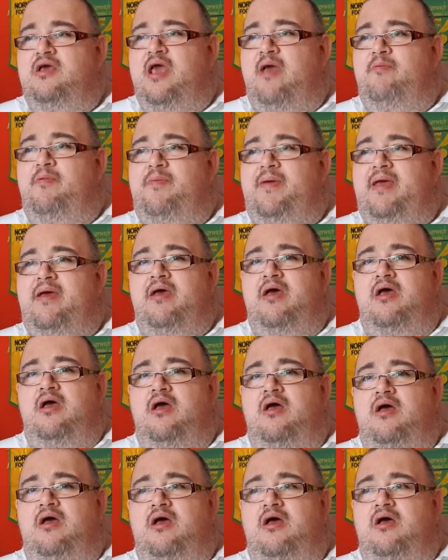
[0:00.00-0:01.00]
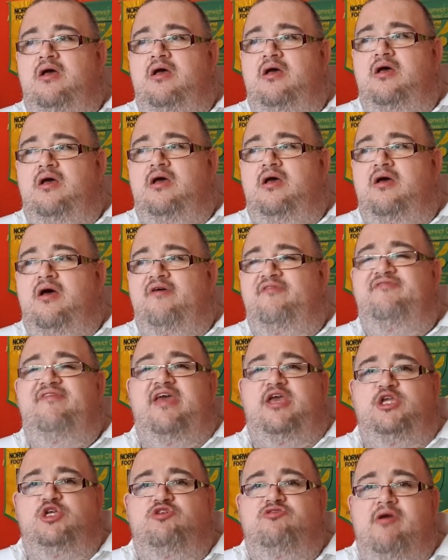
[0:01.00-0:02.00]
it would be a
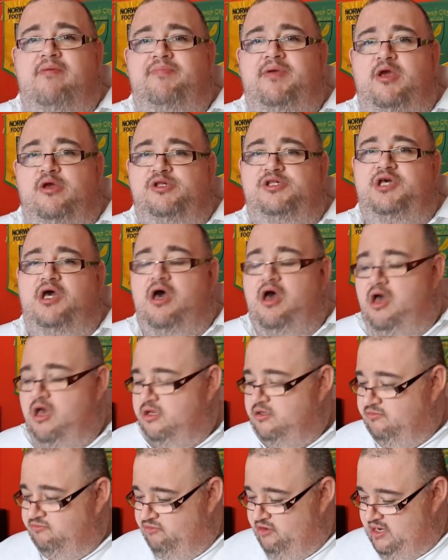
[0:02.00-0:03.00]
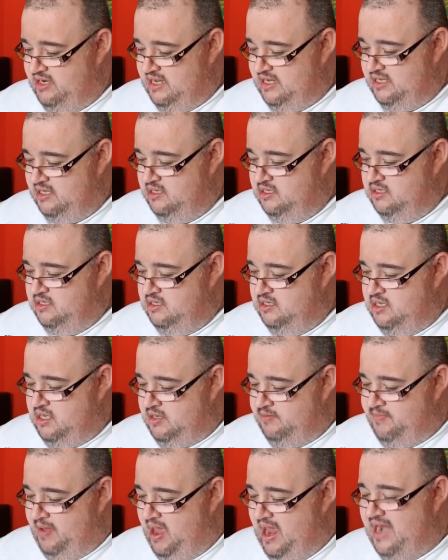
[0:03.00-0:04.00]
fitting tribute to her, really.
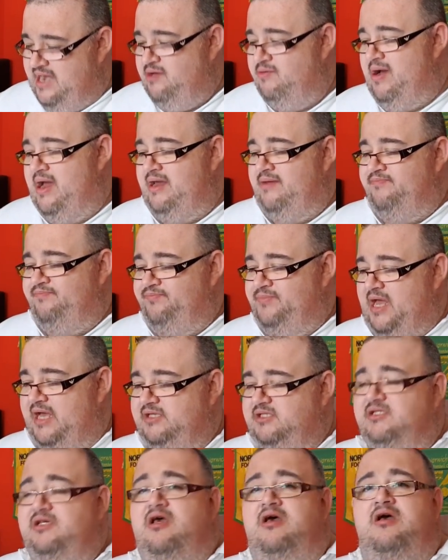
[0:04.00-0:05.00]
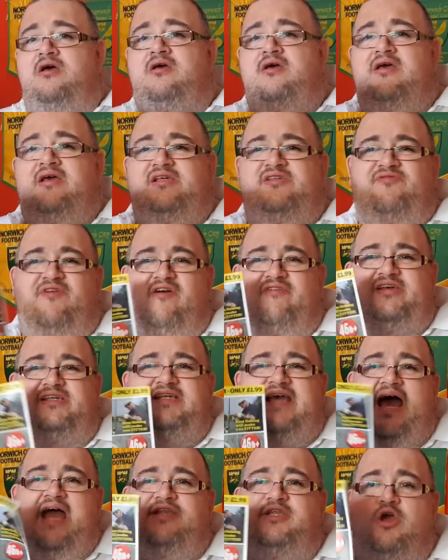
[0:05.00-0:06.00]
But anyway, that's very
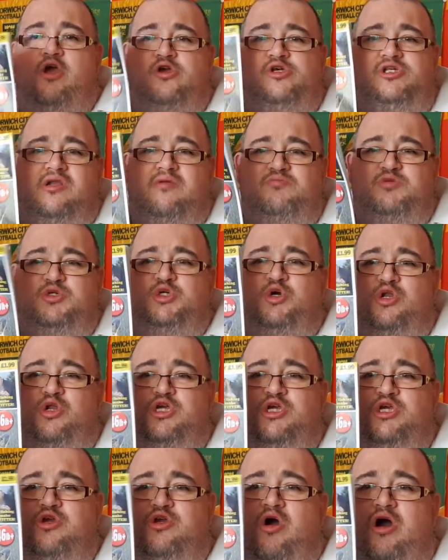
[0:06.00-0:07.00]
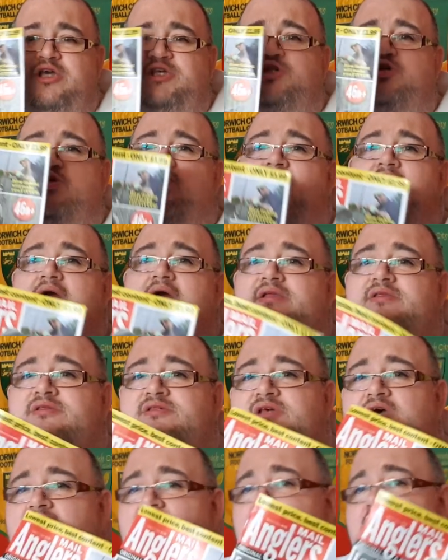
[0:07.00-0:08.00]
sad news, and I'm sure that you guys saw it.
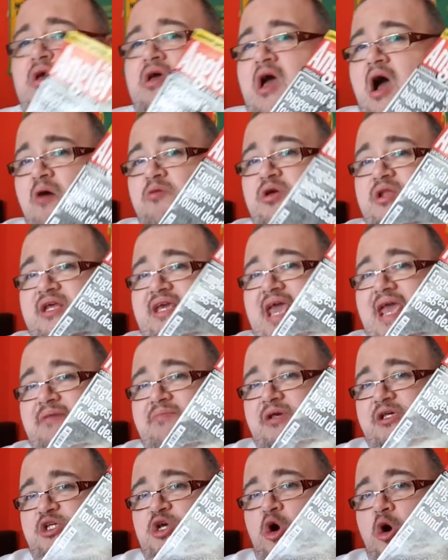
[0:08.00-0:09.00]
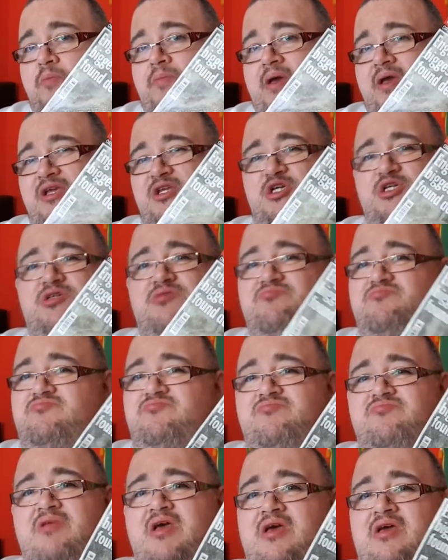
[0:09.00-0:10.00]
And I'm going to keep this copy. Just,
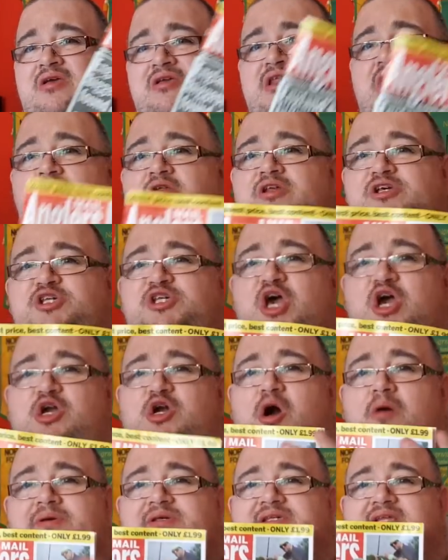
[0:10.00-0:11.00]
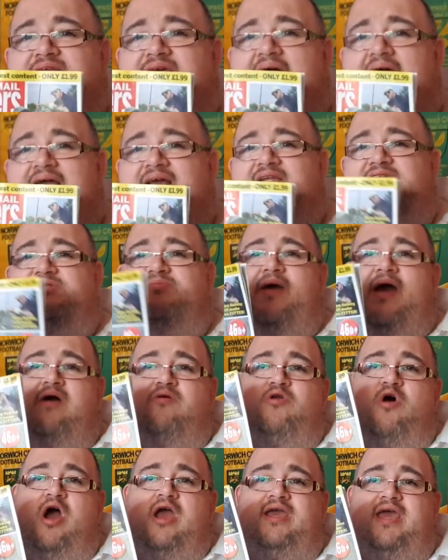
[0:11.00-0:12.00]
you know, there's certain copies of the Angler's
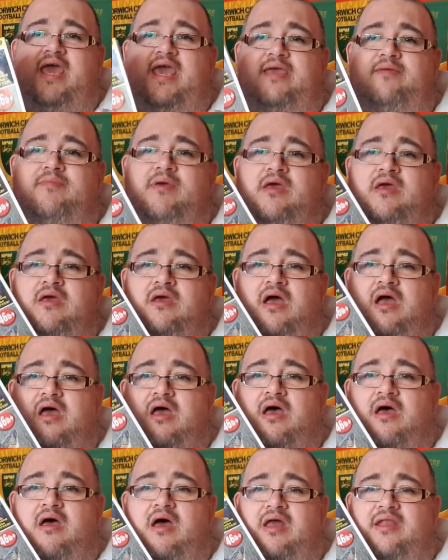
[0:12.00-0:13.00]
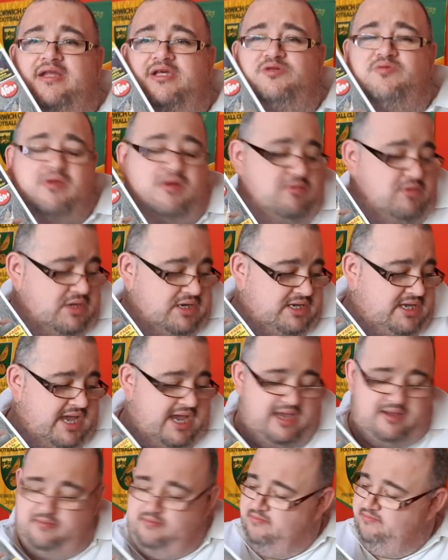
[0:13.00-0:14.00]
Mail that I keep, and this one I'm going to
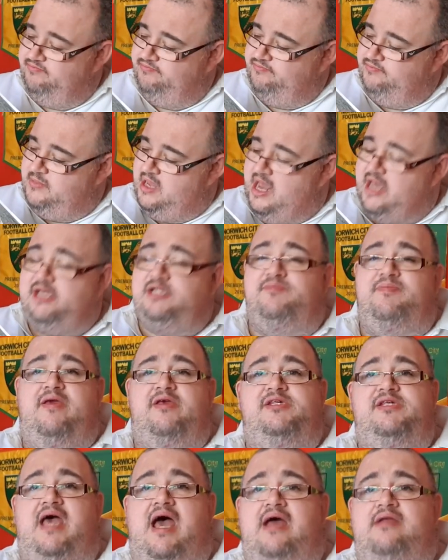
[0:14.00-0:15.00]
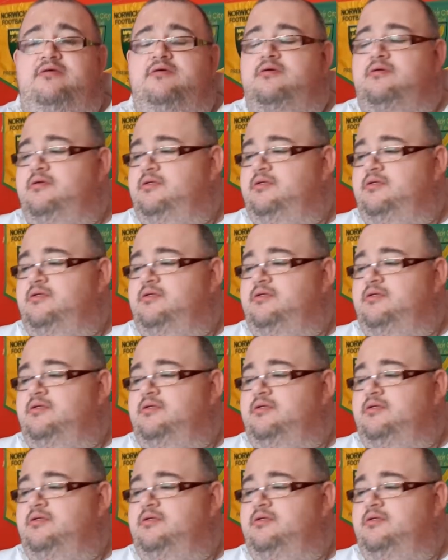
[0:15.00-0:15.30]
keep. Yeah, it's a bit sad.